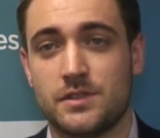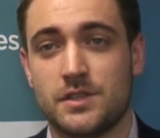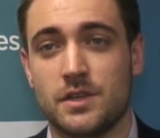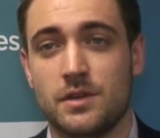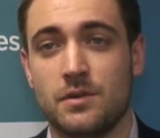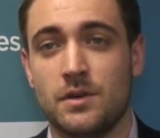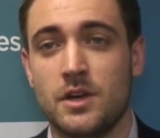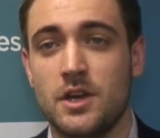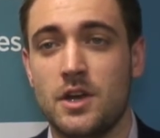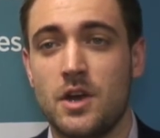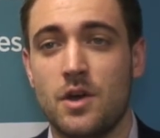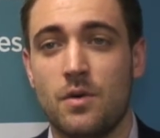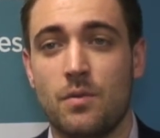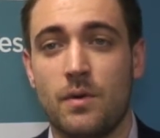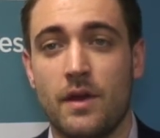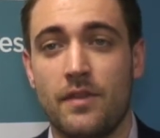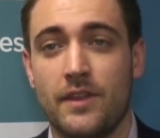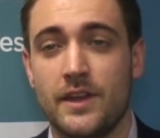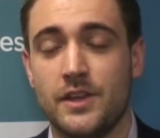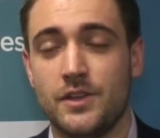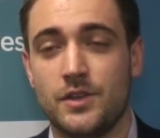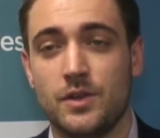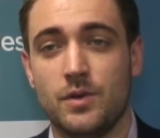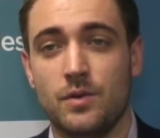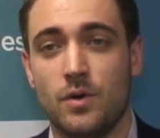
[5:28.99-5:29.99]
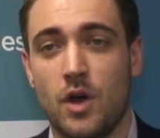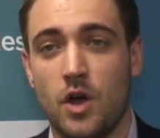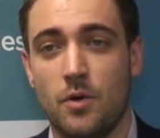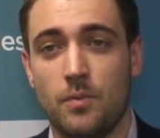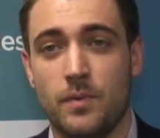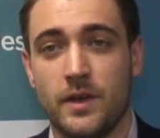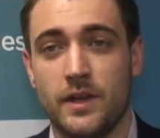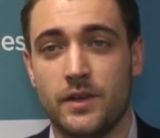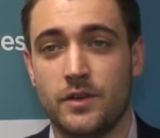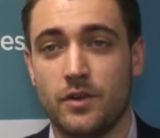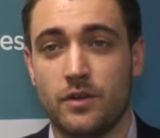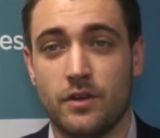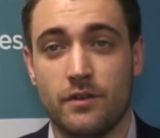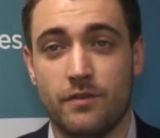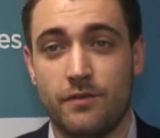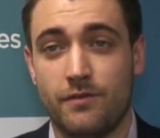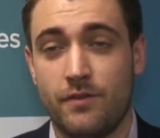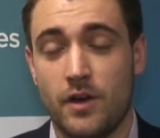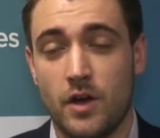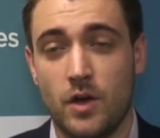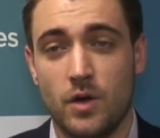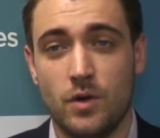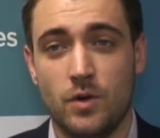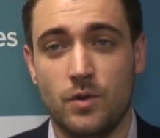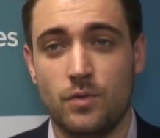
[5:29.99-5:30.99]
So when they do open it on a
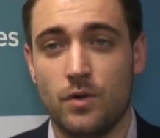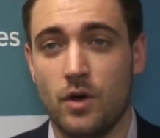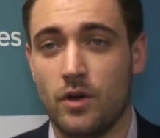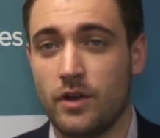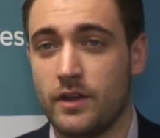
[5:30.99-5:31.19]
phone,